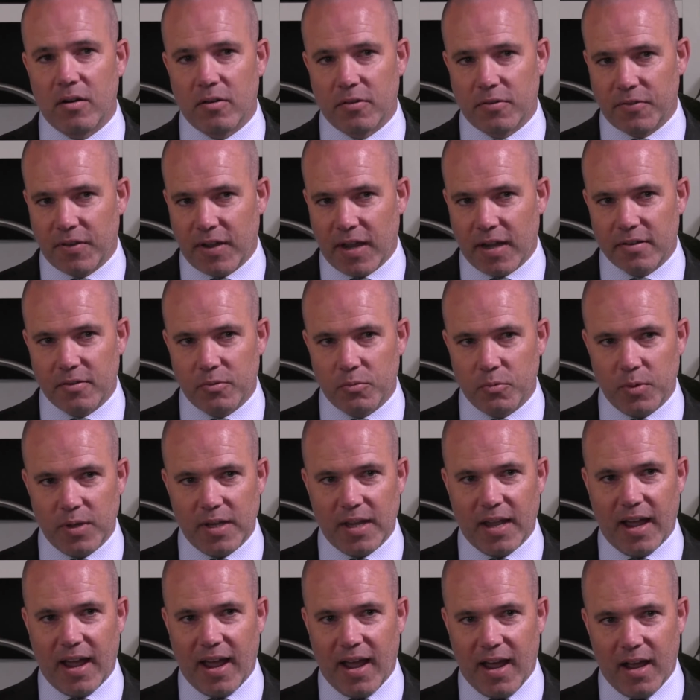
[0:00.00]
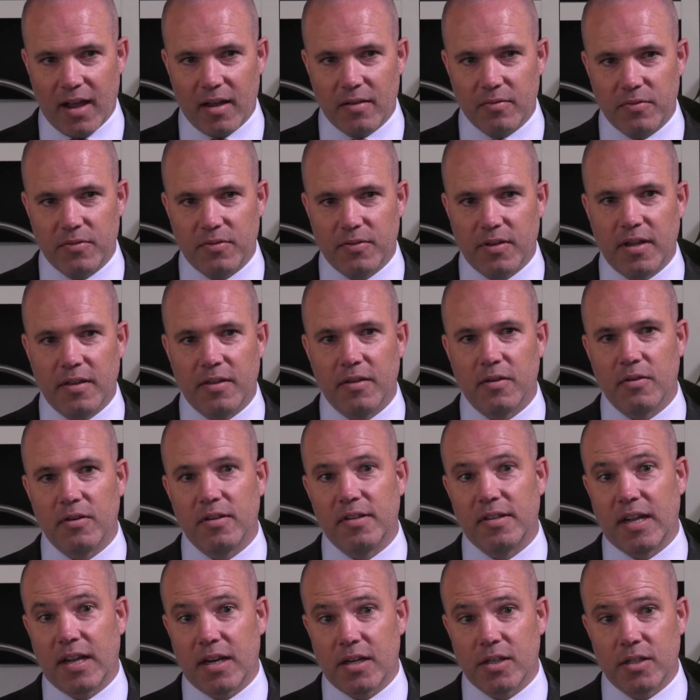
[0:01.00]
of fact, we have, and there
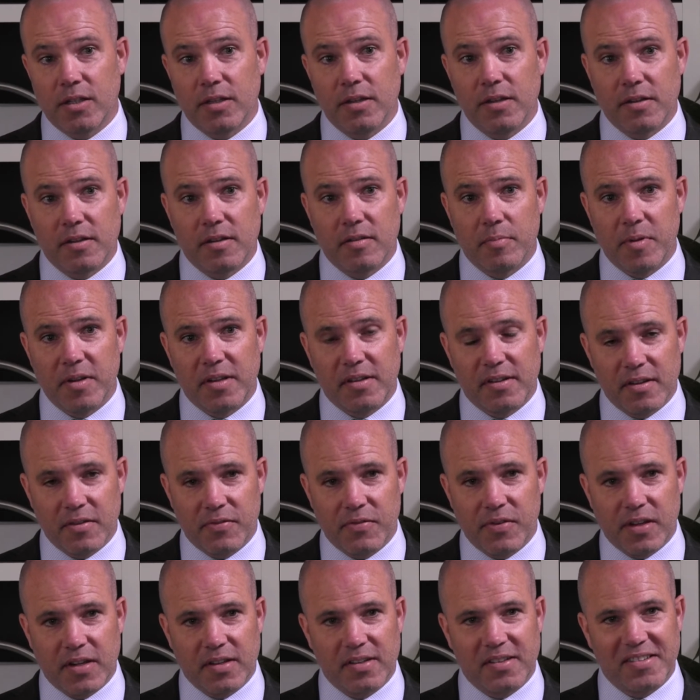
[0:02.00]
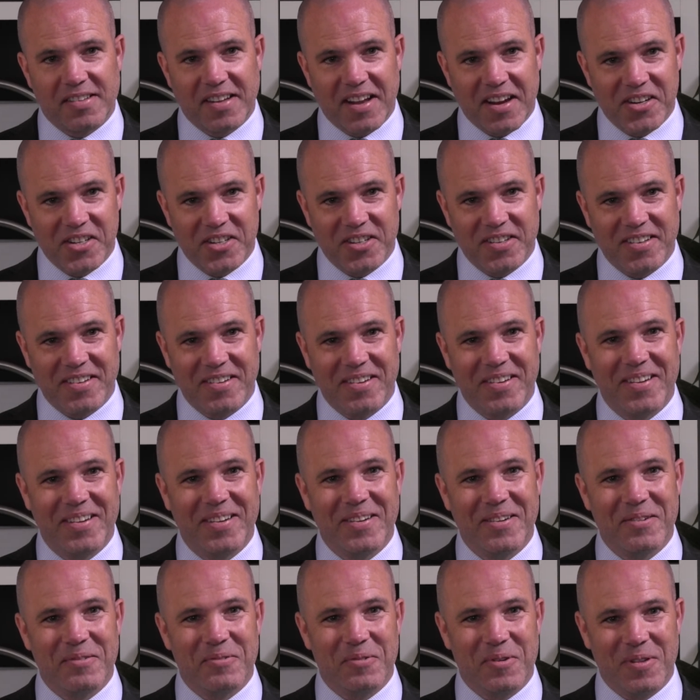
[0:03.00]
is actually a specific section
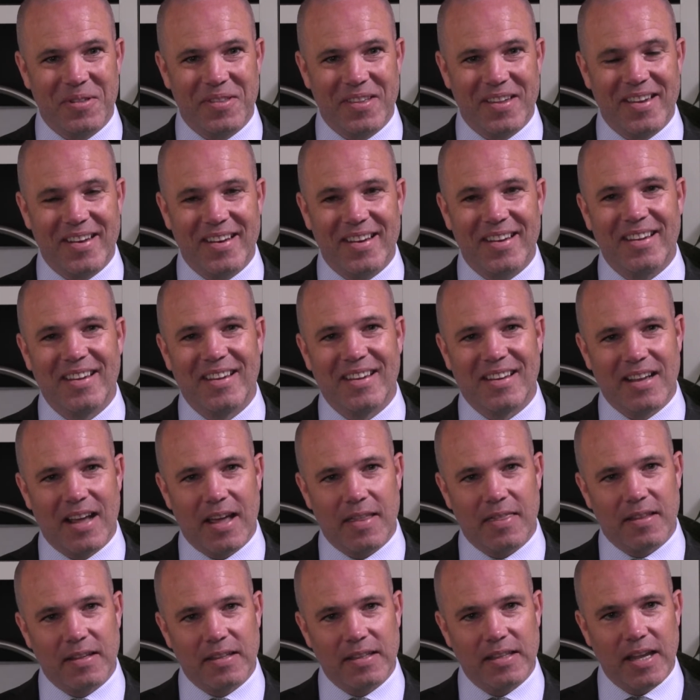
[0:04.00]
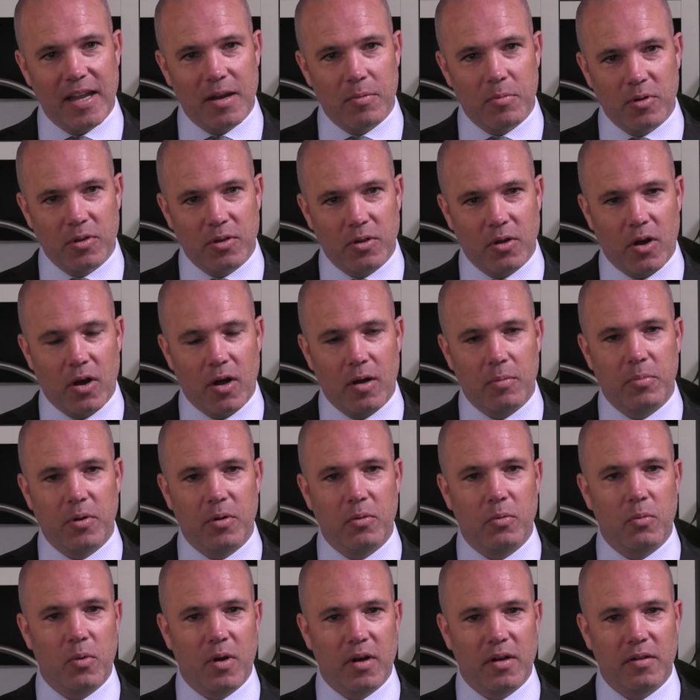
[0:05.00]
within not the labor law,
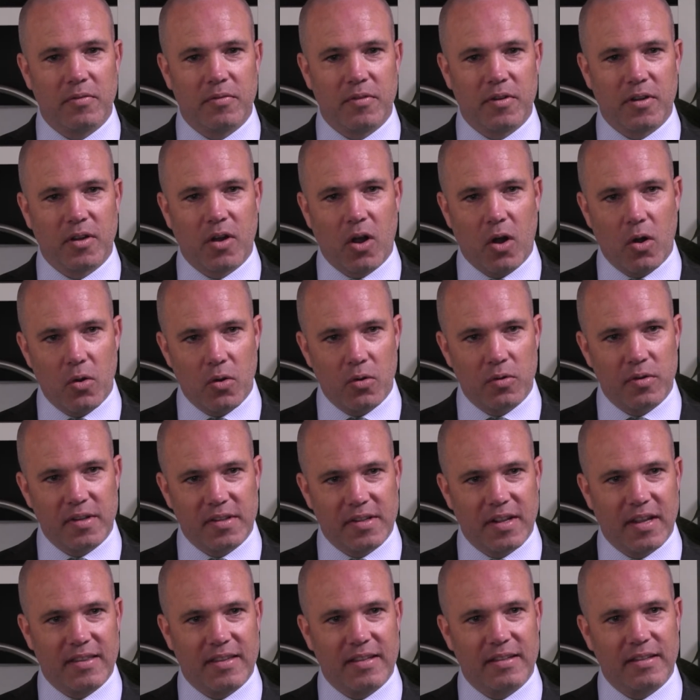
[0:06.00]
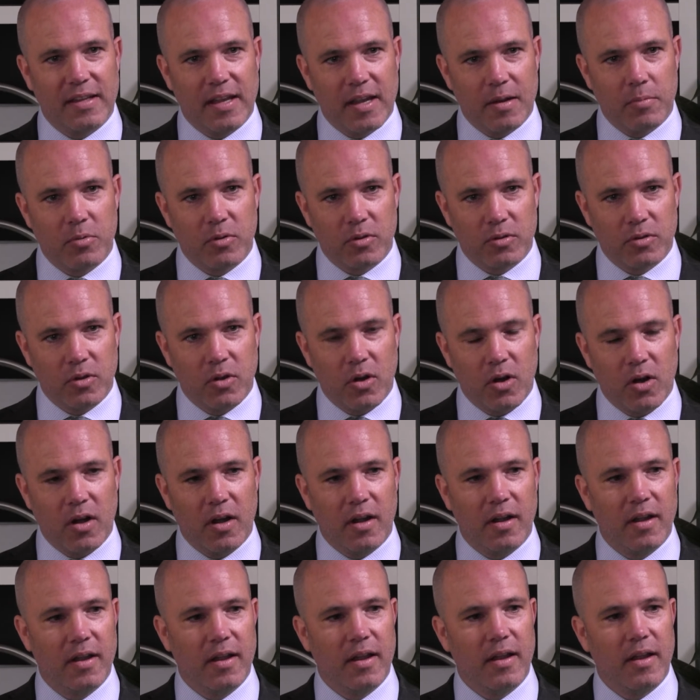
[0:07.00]
but one of the codes that the labor law
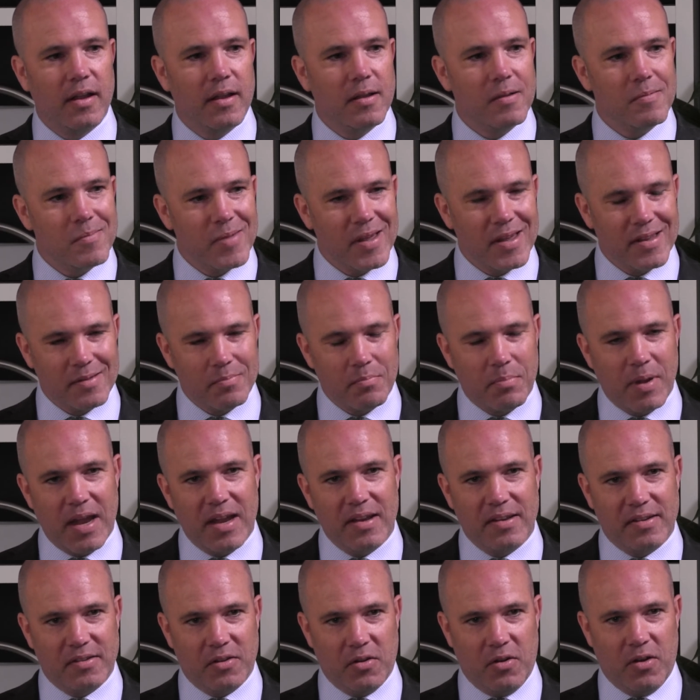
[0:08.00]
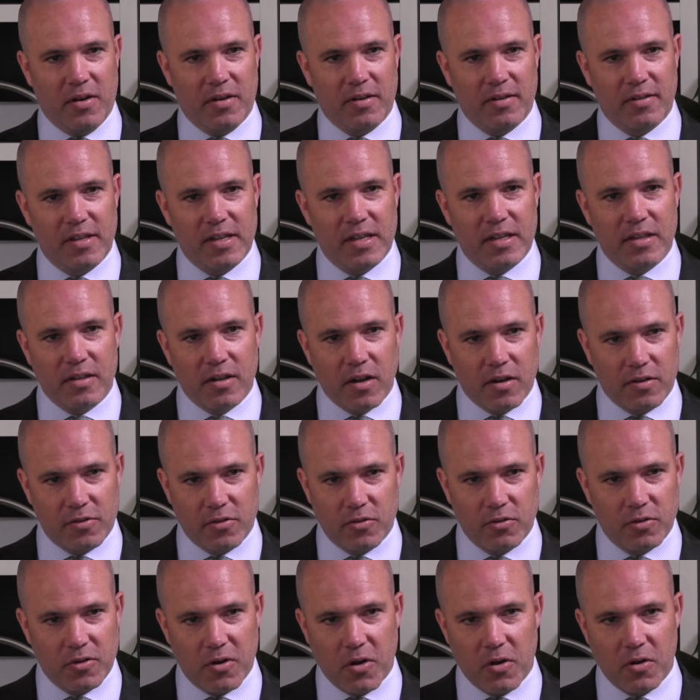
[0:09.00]
is based on, the
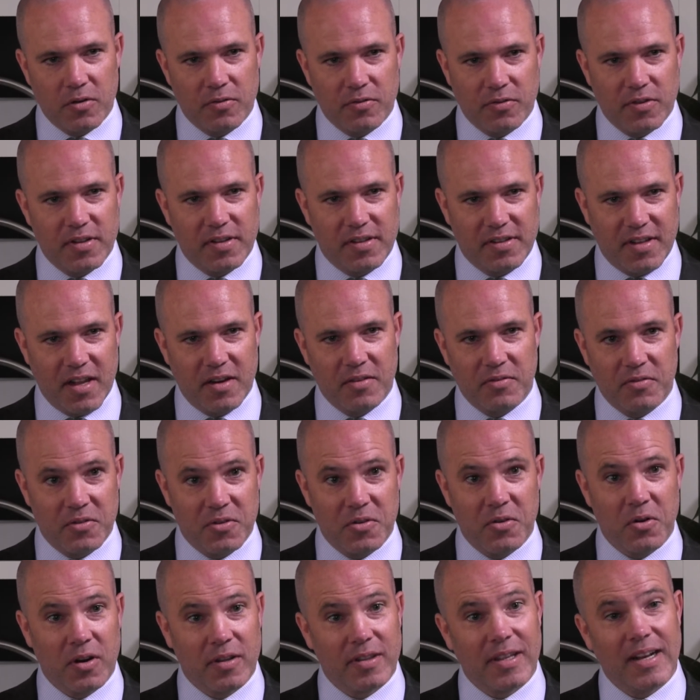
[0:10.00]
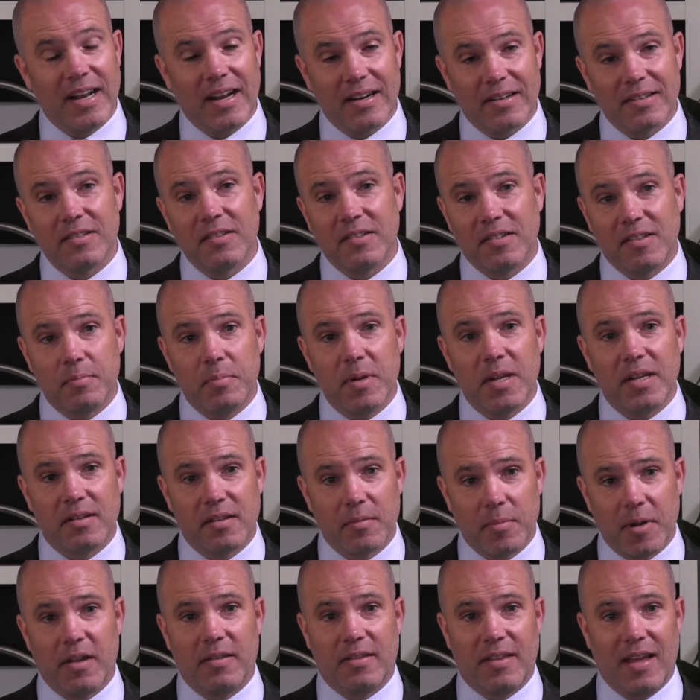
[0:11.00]
industrial code for the state of New York, that actually speaks
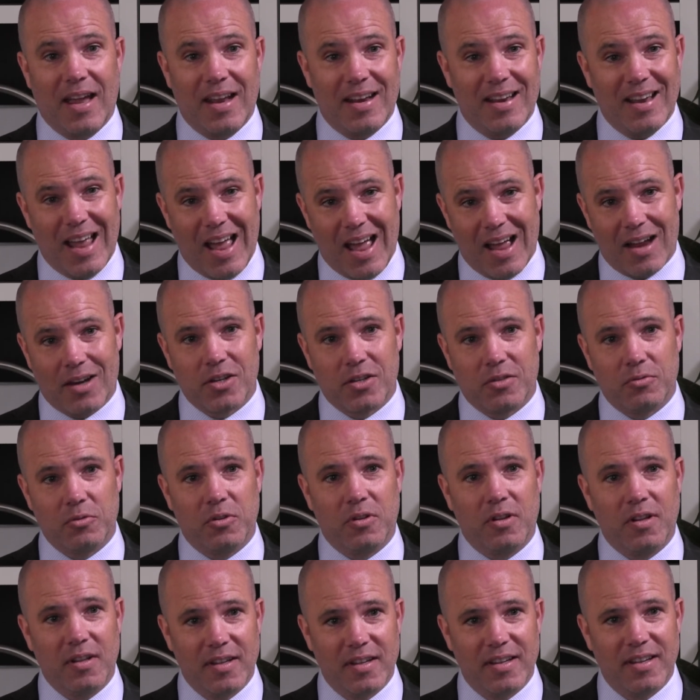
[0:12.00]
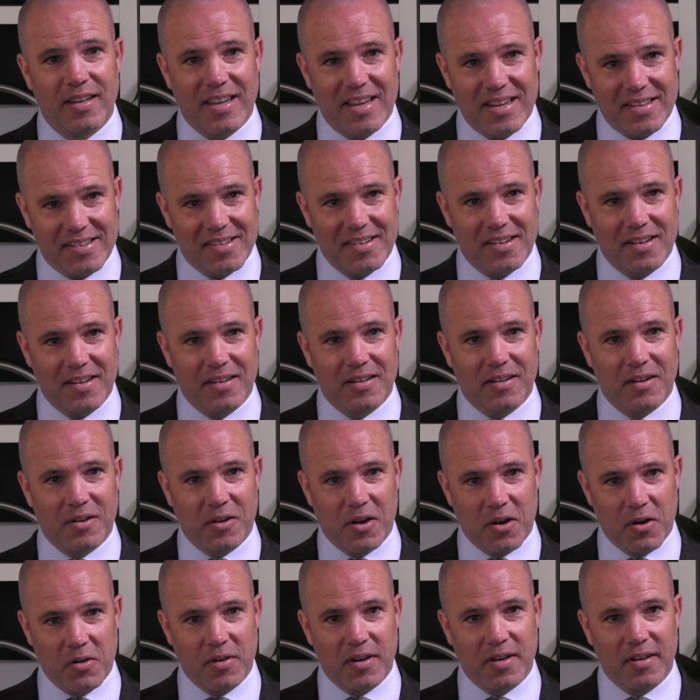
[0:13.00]
about that actual incident
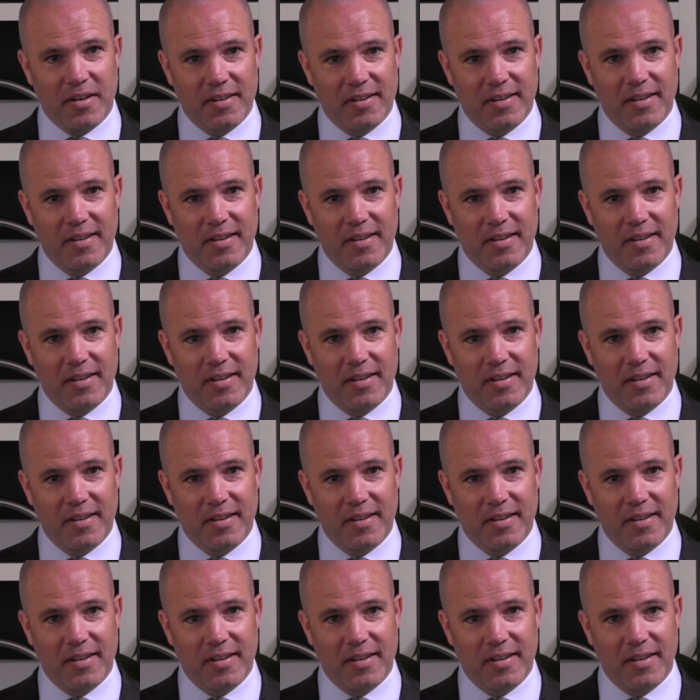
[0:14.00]
occurring.